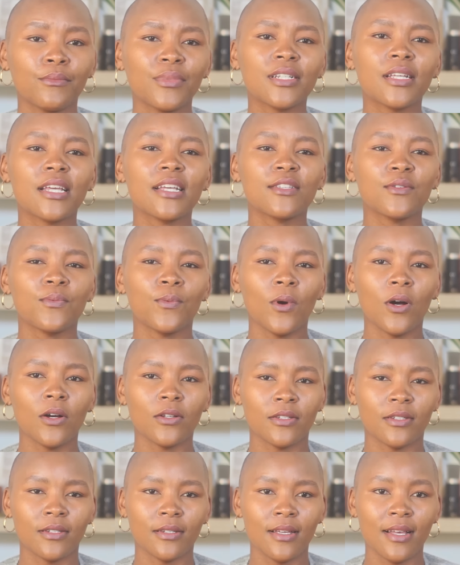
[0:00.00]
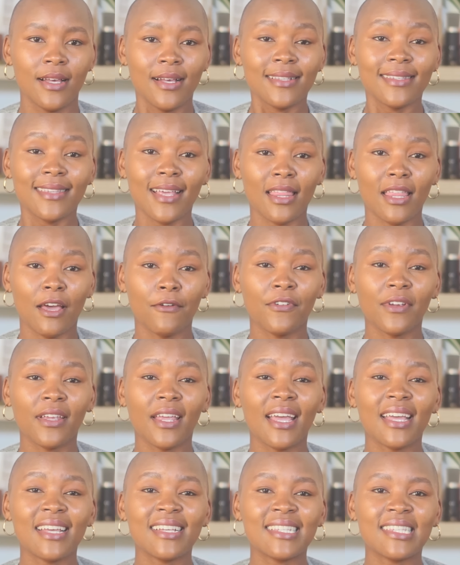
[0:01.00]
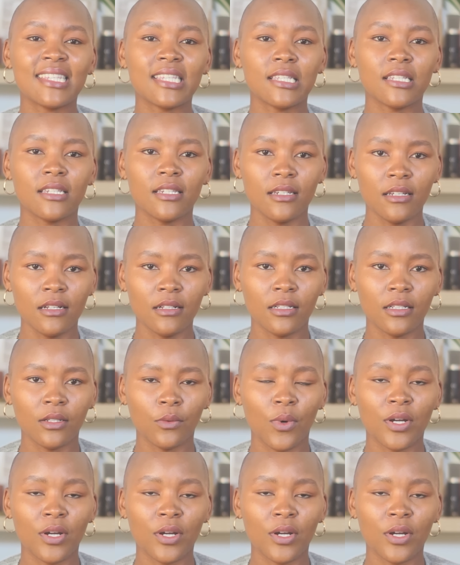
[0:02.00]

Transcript: But guess what? South Africa is still